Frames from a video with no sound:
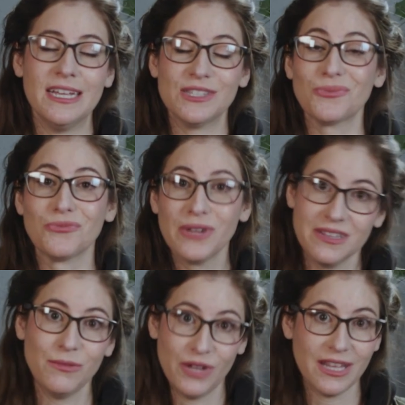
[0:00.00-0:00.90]
It's a
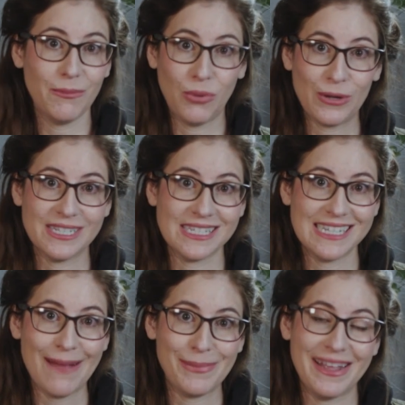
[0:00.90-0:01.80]
really, really important
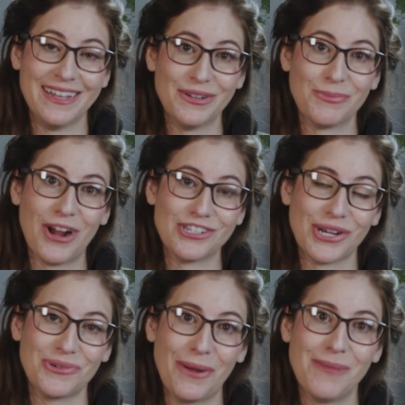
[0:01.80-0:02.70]
step in your
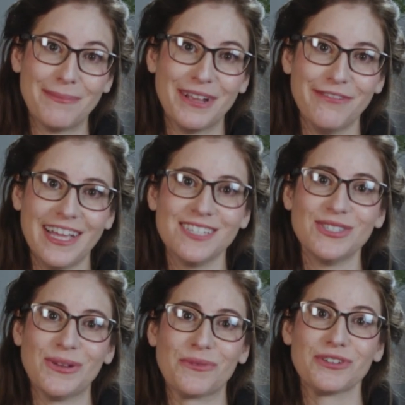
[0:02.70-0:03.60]
project road mapping phase,
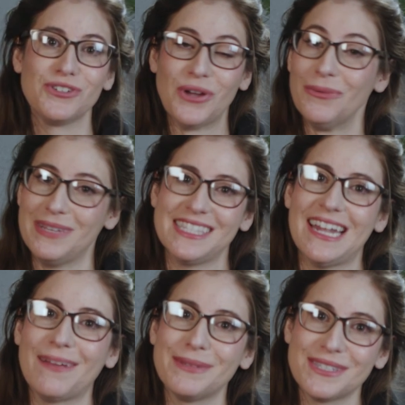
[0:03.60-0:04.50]
so don't miss
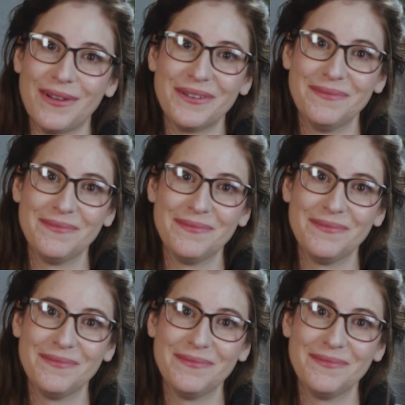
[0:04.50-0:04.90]
that episode.